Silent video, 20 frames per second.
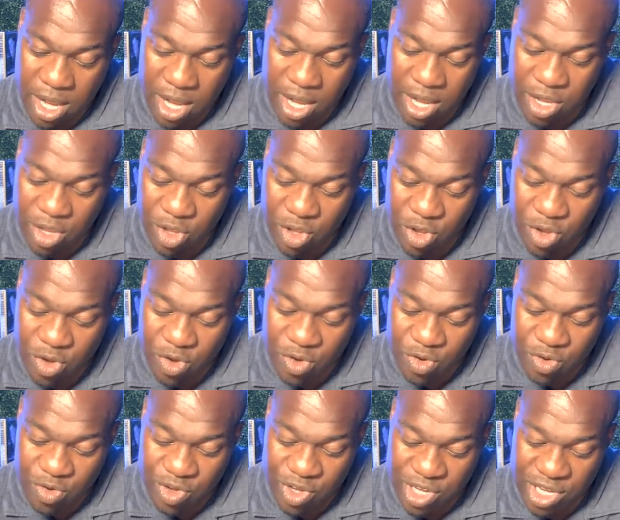
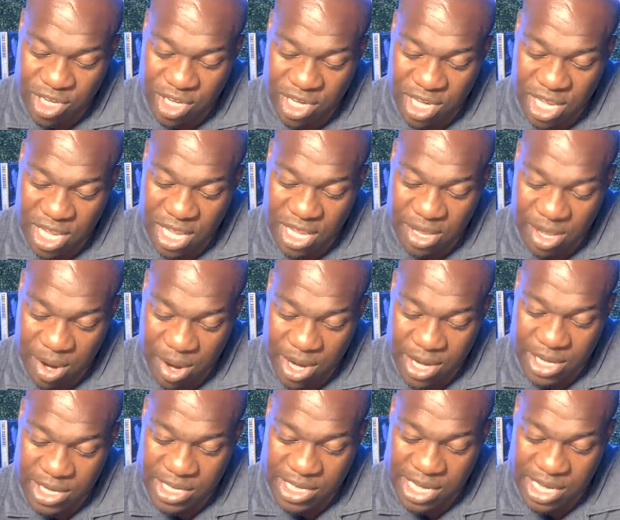use. All right.